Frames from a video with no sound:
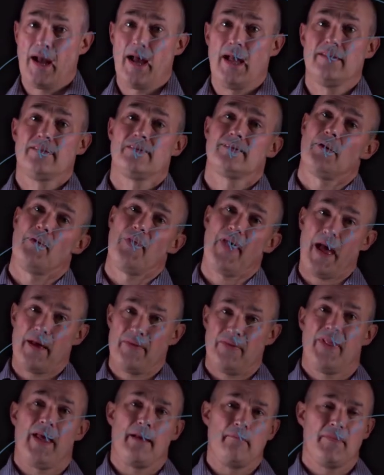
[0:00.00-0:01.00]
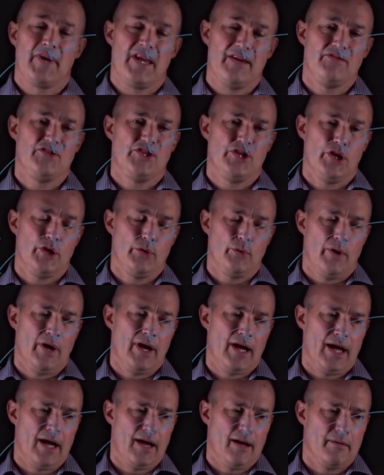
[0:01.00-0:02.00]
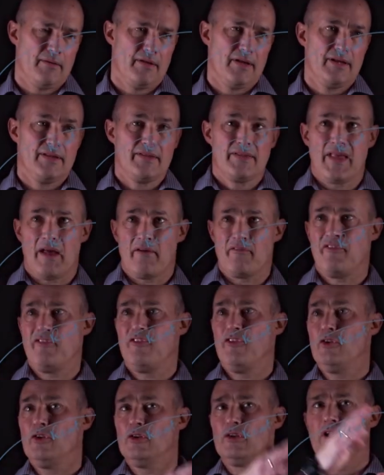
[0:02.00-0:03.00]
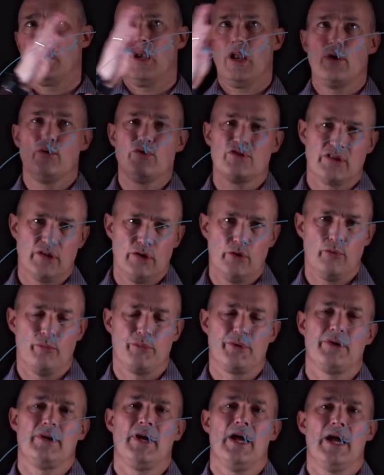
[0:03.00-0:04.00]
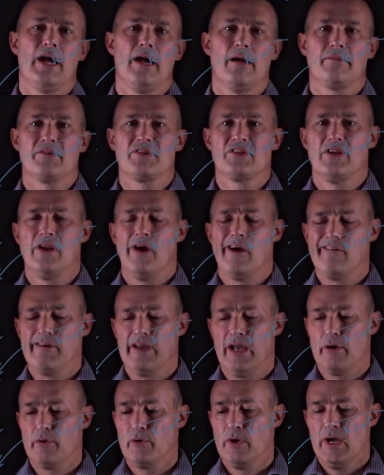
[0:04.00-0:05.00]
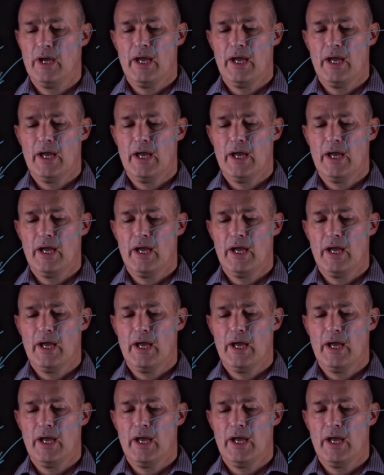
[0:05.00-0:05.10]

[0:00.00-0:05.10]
and so that then gives you uh, that full closed loop uh, scenario.